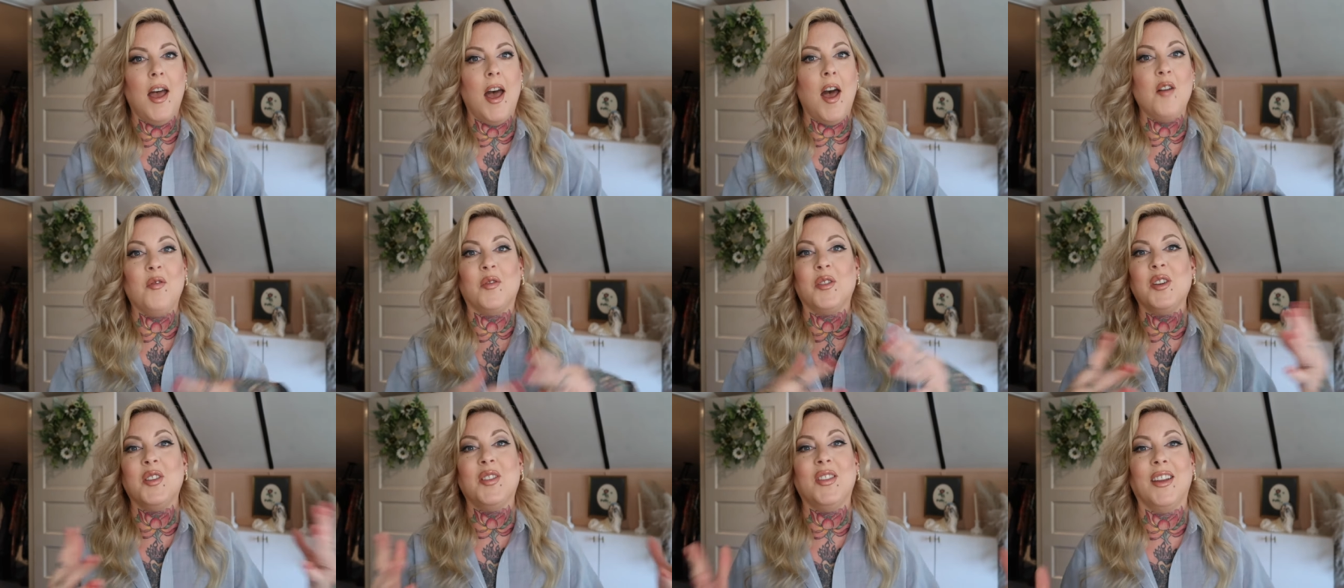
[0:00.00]

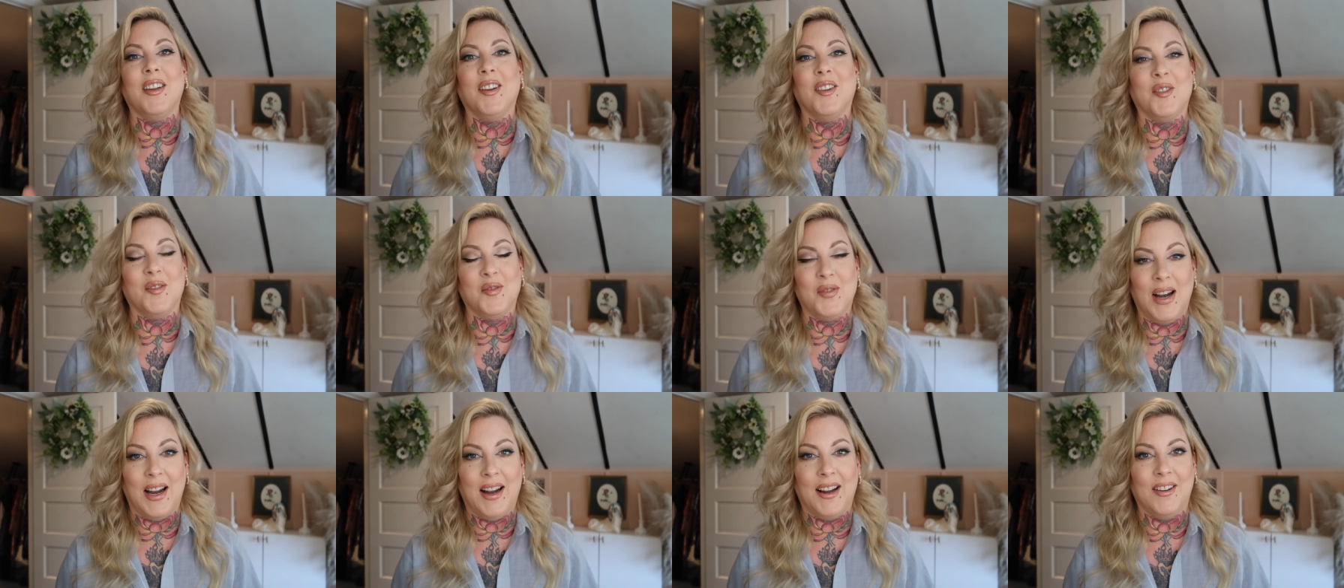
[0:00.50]
everything
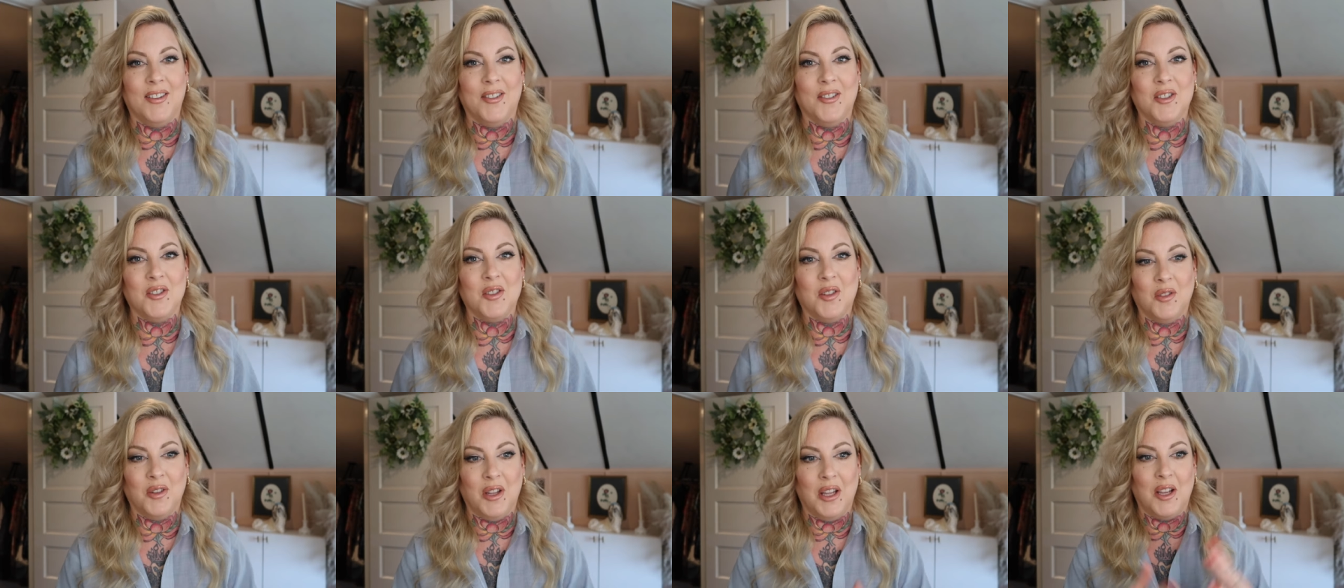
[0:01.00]

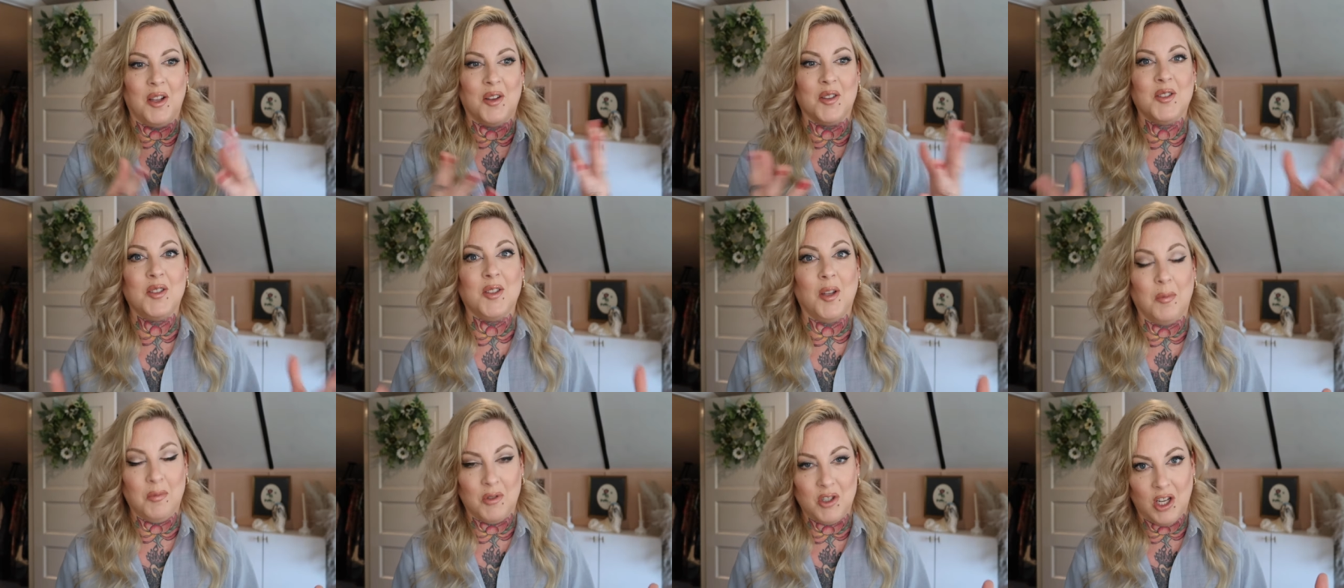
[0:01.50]
around like a
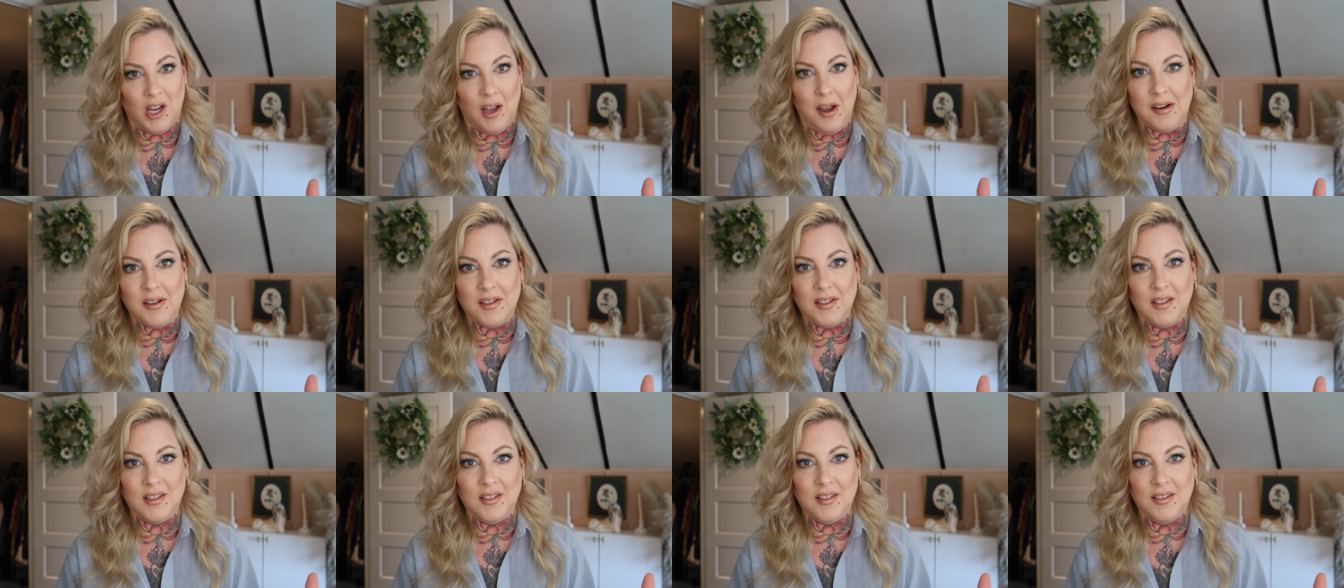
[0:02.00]

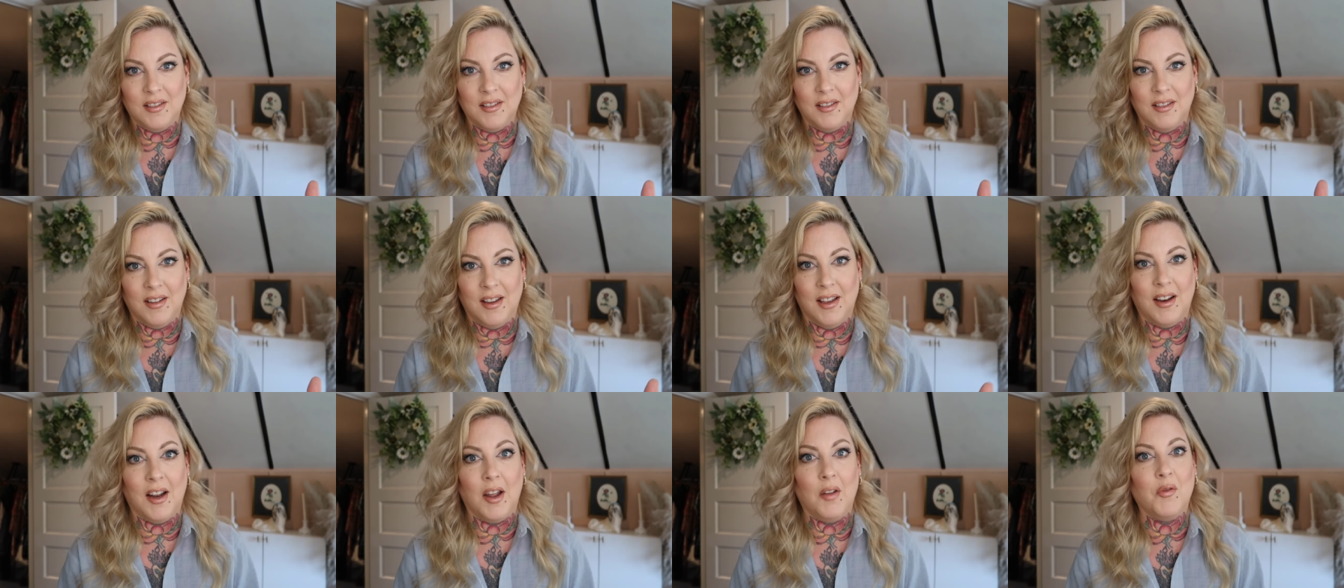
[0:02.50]
subject
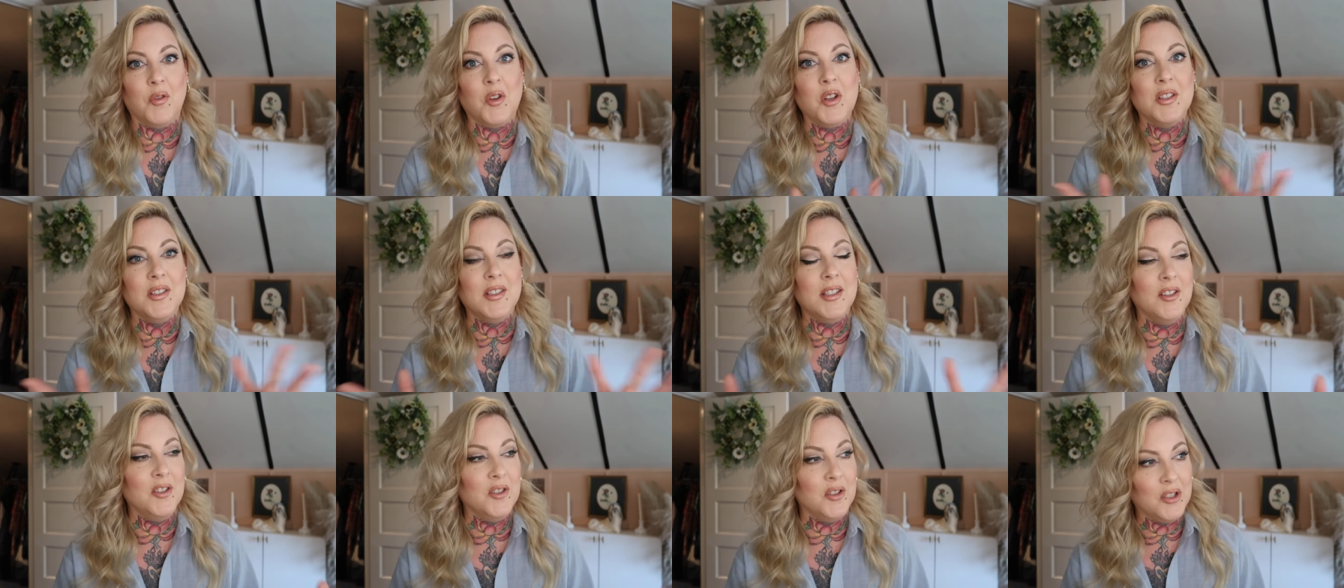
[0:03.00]
and I've
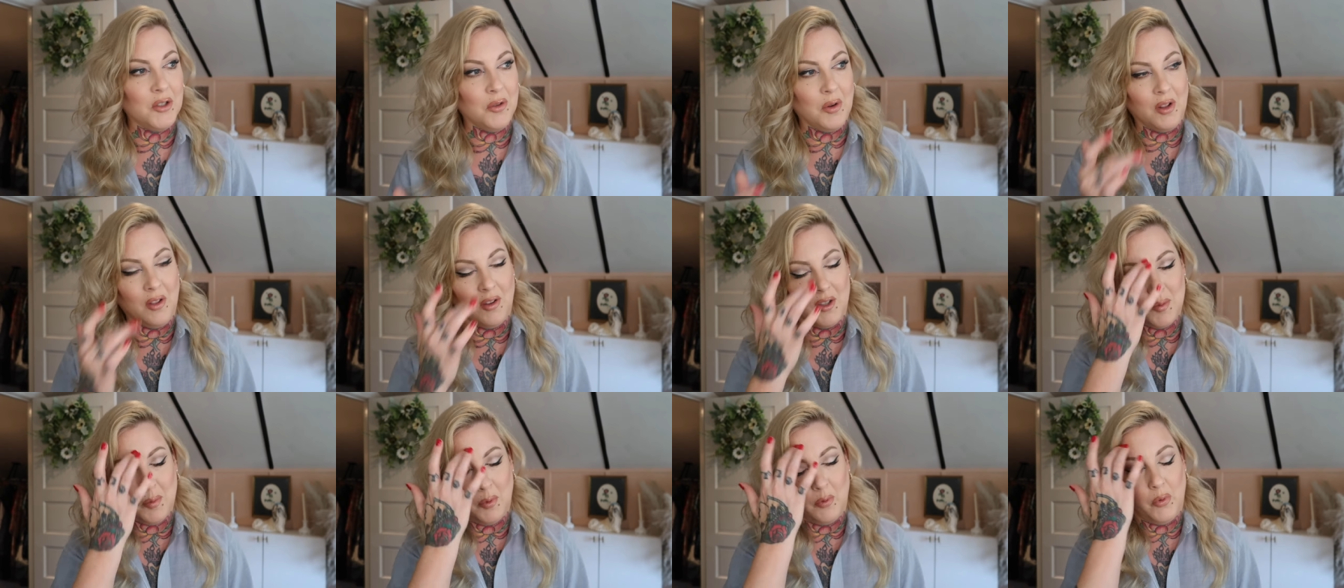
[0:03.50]
considered doing
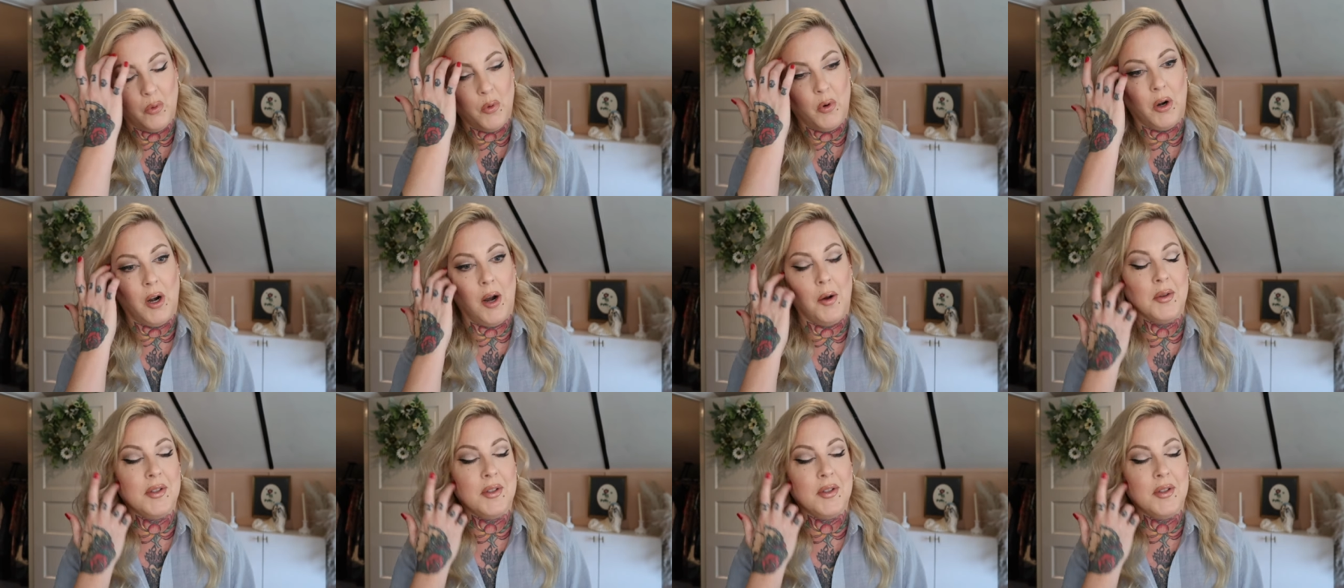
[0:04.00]
this before.